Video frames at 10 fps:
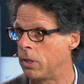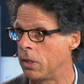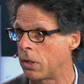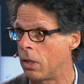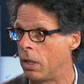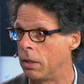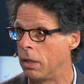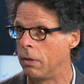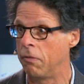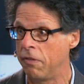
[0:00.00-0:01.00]
which is called
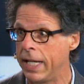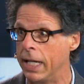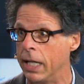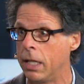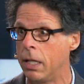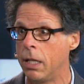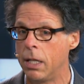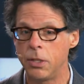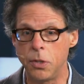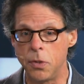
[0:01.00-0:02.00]
VIA,
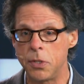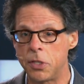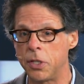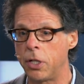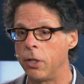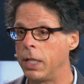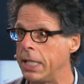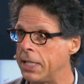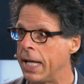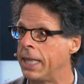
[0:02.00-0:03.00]
to securely
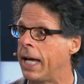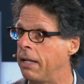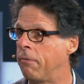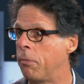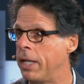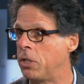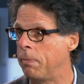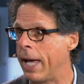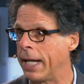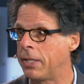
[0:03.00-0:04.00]
send that information
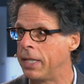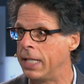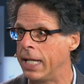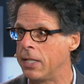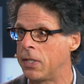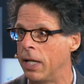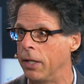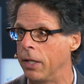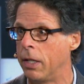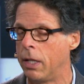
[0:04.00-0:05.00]
back to the data
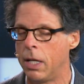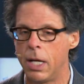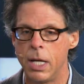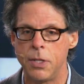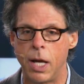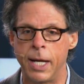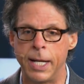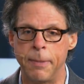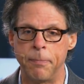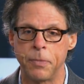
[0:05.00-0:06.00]
center.
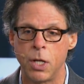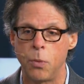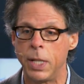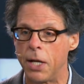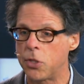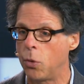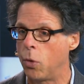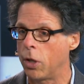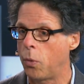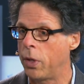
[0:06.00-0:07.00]
We also
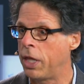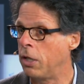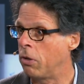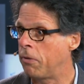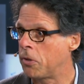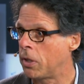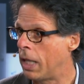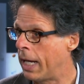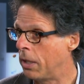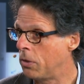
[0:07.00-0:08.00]
work with the Universal
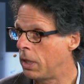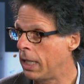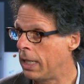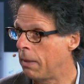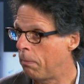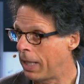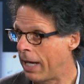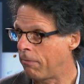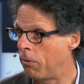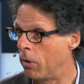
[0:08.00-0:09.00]
IoT
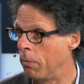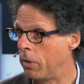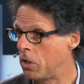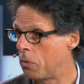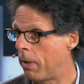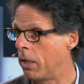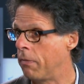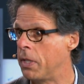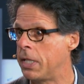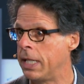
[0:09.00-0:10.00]
platform, which is part
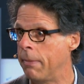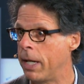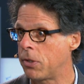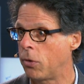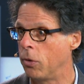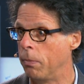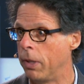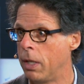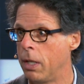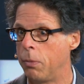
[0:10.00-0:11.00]
of the CMS group,
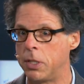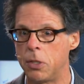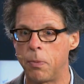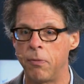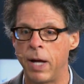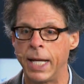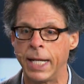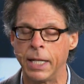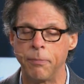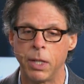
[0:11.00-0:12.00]
which is
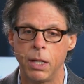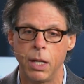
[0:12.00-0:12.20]
providing